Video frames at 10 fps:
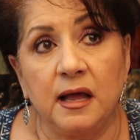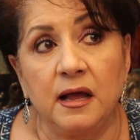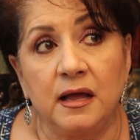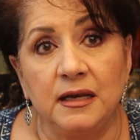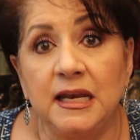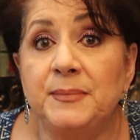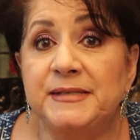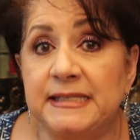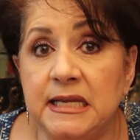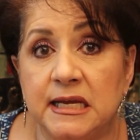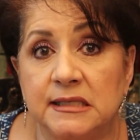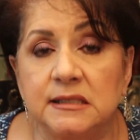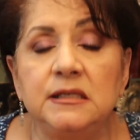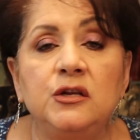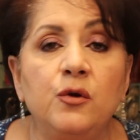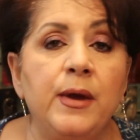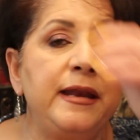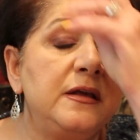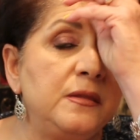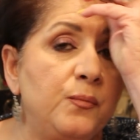lipsticks, you know,
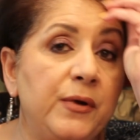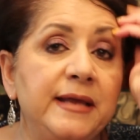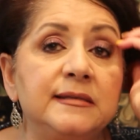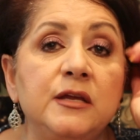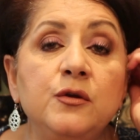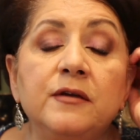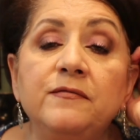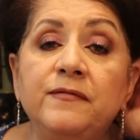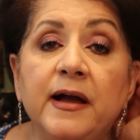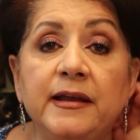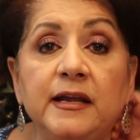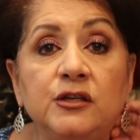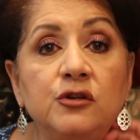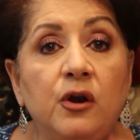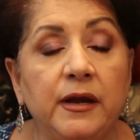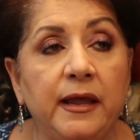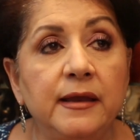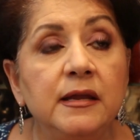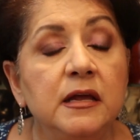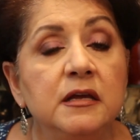any other brands that you can find at
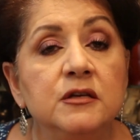Target.